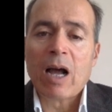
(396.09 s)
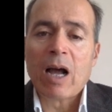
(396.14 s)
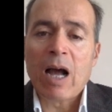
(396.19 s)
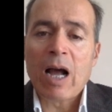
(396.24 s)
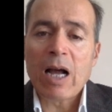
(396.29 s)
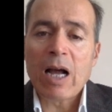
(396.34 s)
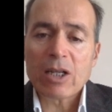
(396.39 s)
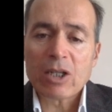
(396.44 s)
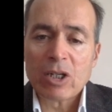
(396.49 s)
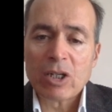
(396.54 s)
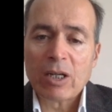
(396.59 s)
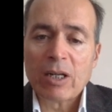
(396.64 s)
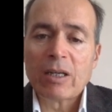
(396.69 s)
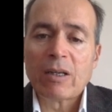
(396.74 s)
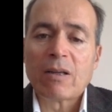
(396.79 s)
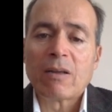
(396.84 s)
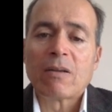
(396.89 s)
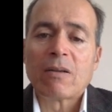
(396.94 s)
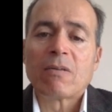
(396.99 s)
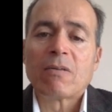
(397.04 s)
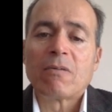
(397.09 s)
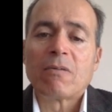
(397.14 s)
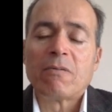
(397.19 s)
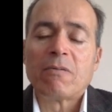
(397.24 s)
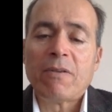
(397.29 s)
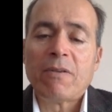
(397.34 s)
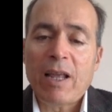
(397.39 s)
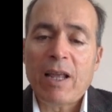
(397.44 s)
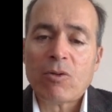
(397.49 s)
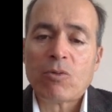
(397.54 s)
actually
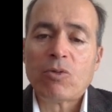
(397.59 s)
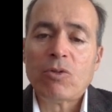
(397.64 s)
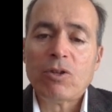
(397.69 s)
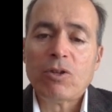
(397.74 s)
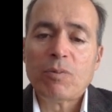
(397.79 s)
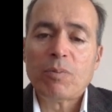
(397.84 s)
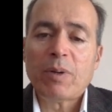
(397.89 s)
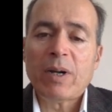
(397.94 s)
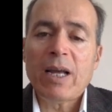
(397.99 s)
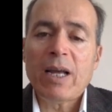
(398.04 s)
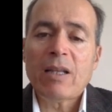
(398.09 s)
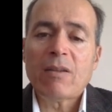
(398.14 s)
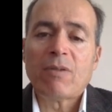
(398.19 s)
very good bread